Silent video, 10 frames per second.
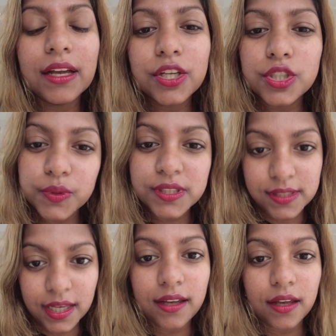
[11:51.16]
she was
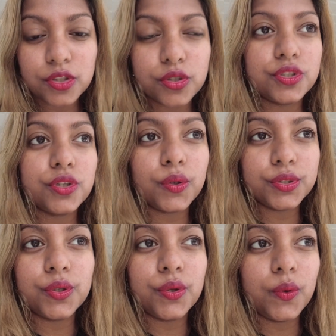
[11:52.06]
sick, so she
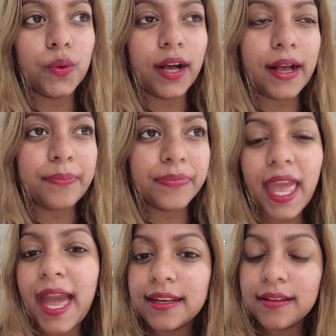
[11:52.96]
also
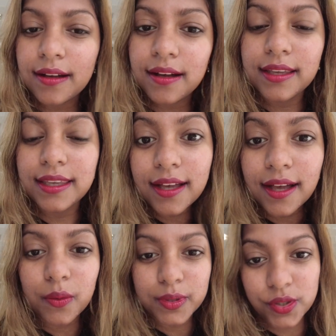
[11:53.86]
had her
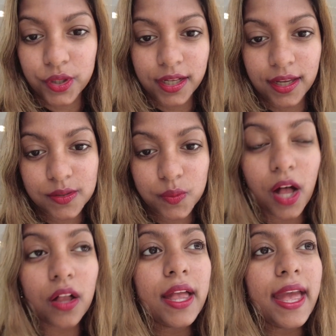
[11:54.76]
ear was hurting as
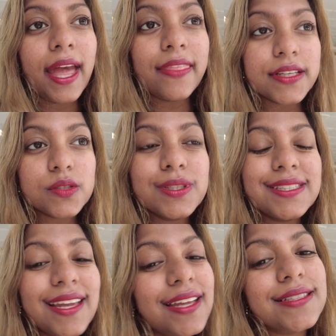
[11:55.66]
well. And this was
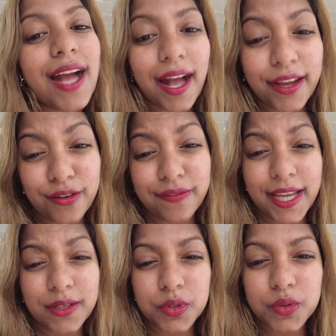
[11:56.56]
the entire
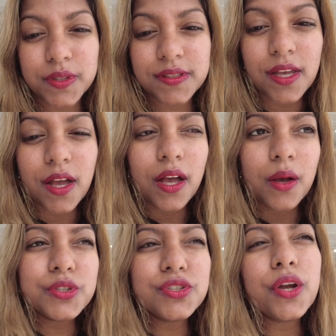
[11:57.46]
flight, which
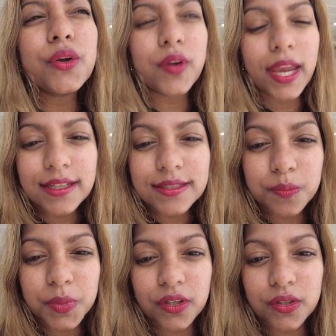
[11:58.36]
was not great,
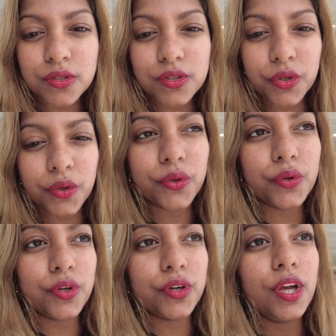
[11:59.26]
because you know
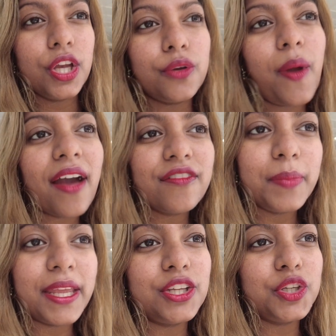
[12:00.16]
you have a
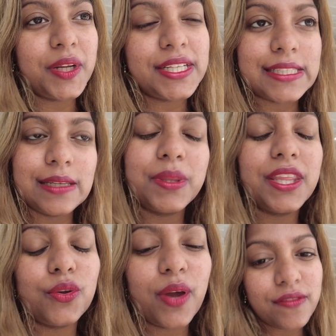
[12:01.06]
bed and you want to sleep, but
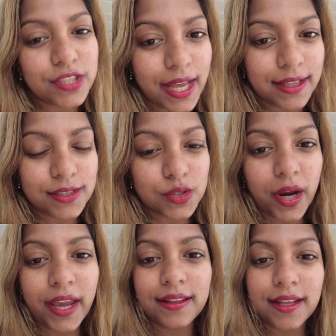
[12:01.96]
then you a child that's
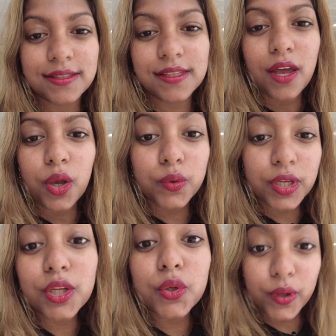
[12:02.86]
crying, that's
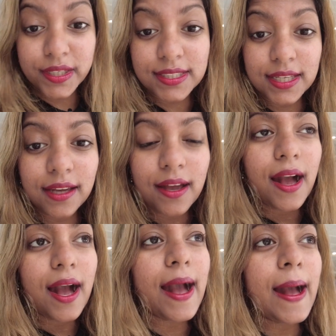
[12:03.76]
really noisy
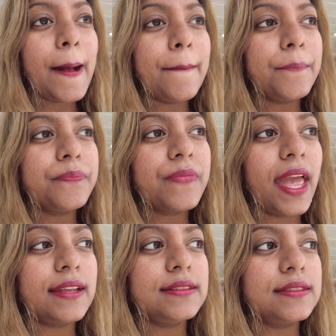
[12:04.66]

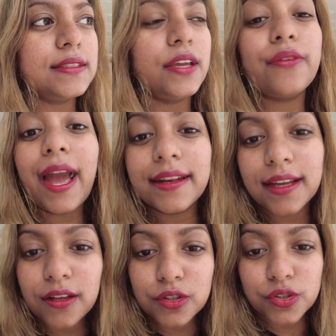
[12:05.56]
and
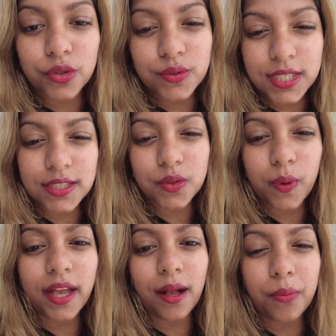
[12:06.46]
erratic, so you tend to
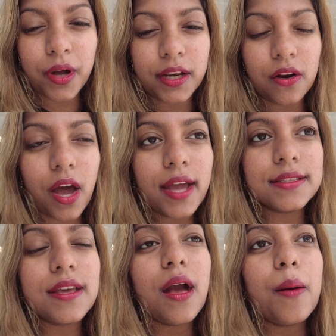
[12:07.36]
wake up quite a lot.
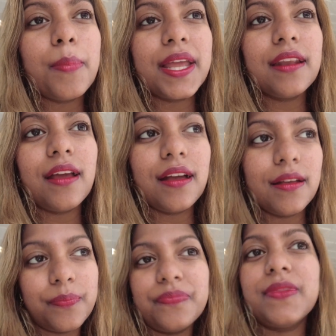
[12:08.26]
But
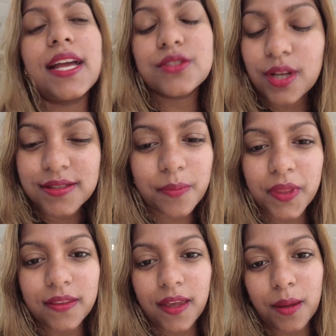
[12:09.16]
that's not
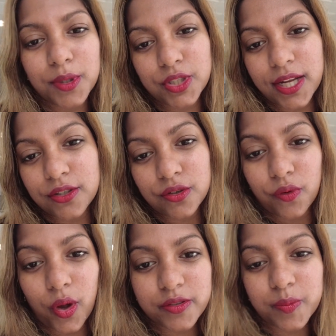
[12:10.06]
something that can be judged, of
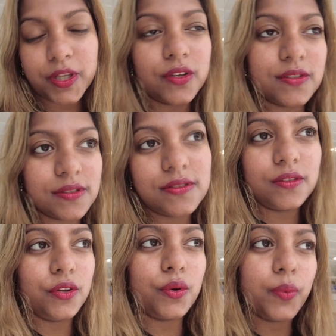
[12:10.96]
course, because
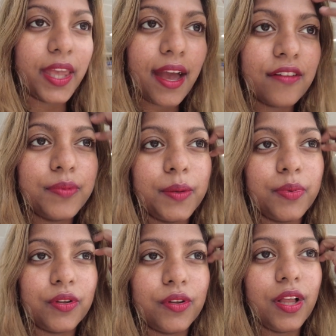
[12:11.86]
you know we have
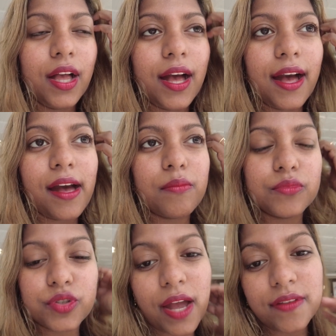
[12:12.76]
people
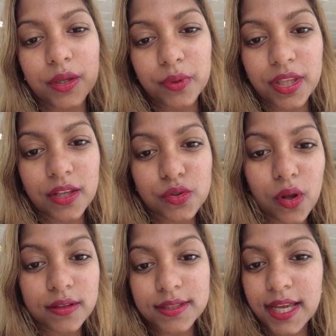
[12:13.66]
traveling with kids
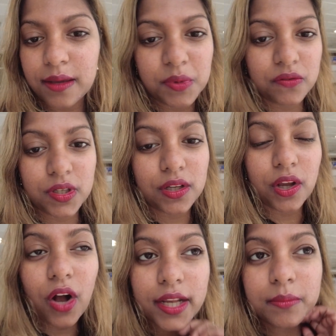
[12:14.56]
all the time, even in
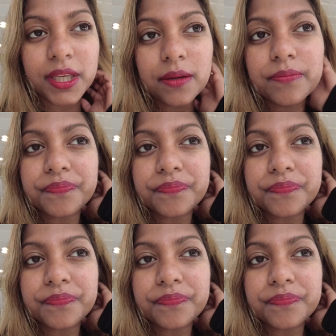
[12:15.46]
economy.